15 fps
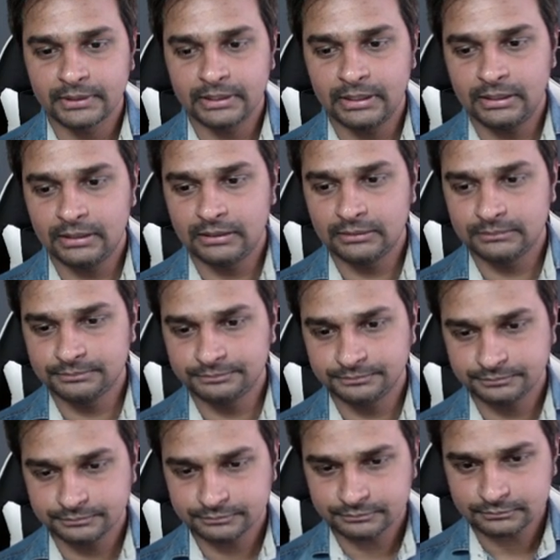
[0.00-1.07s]

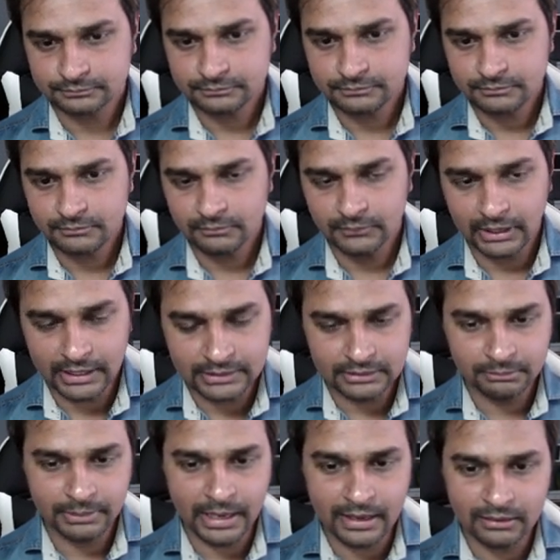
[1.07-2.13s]
the
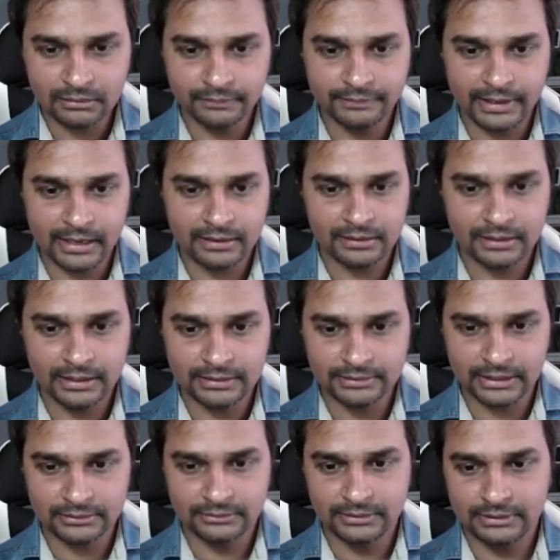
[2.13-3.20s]
Bank of Canada is
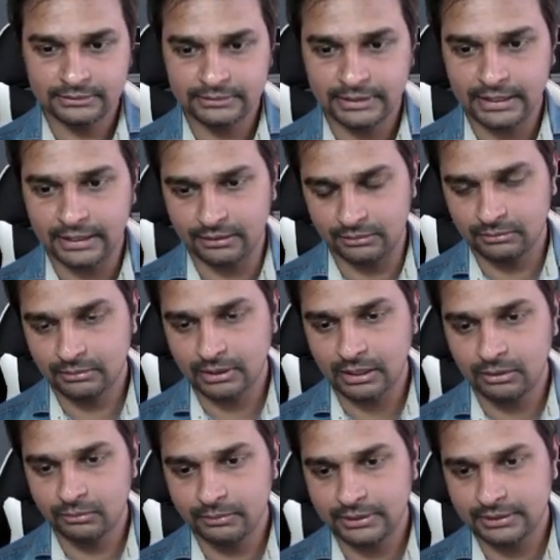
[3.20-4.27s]
actually saying, you know,
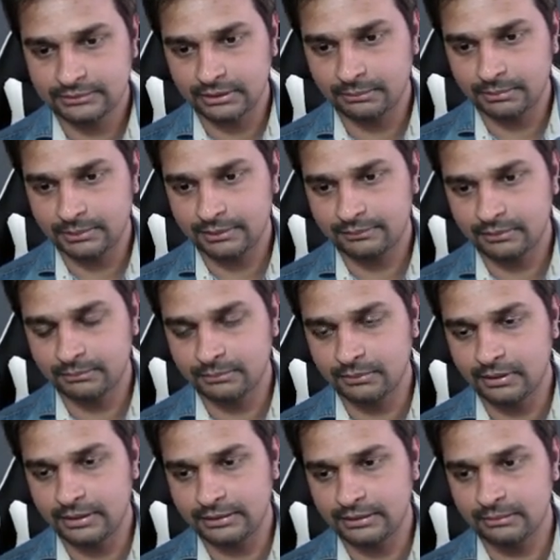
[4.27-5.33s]
how we are separate from
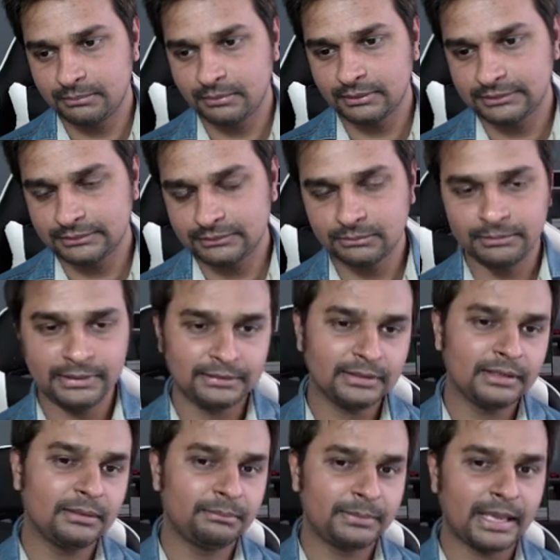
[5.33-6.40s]
political process. So
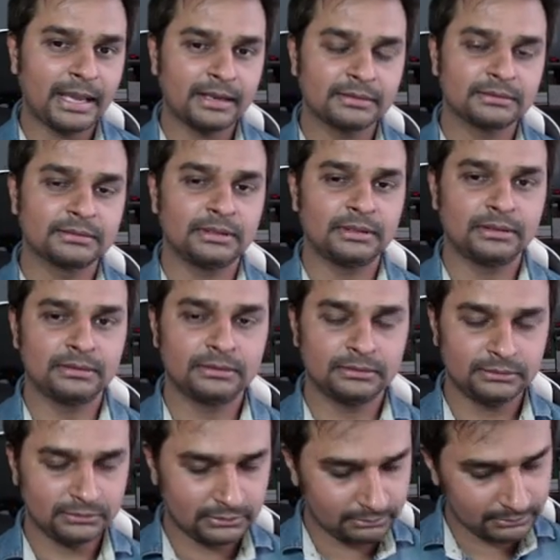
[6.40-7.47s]
basically banks
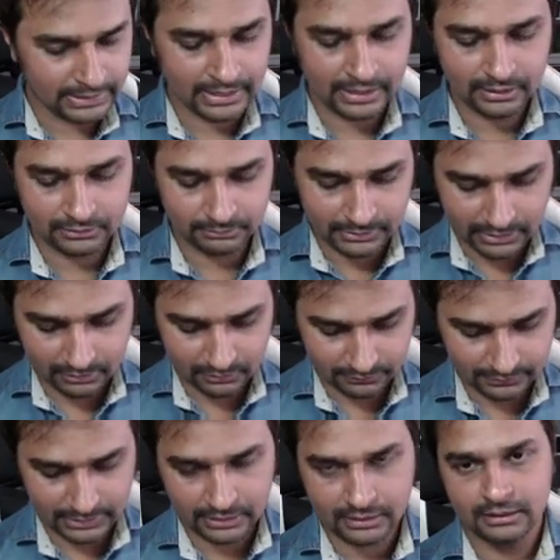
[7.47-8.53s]
are the Bank
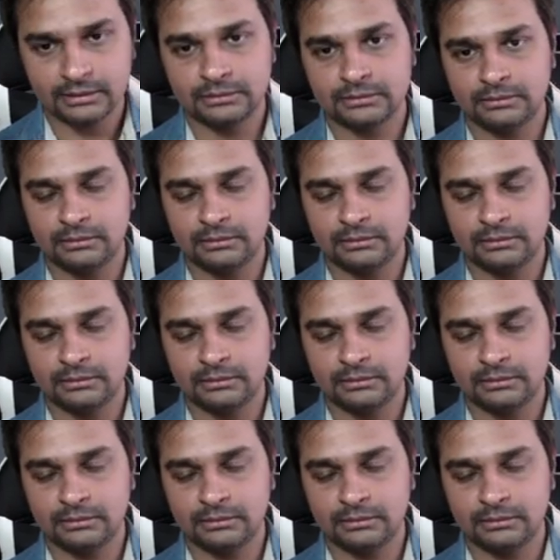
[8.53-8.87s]
of Canada, the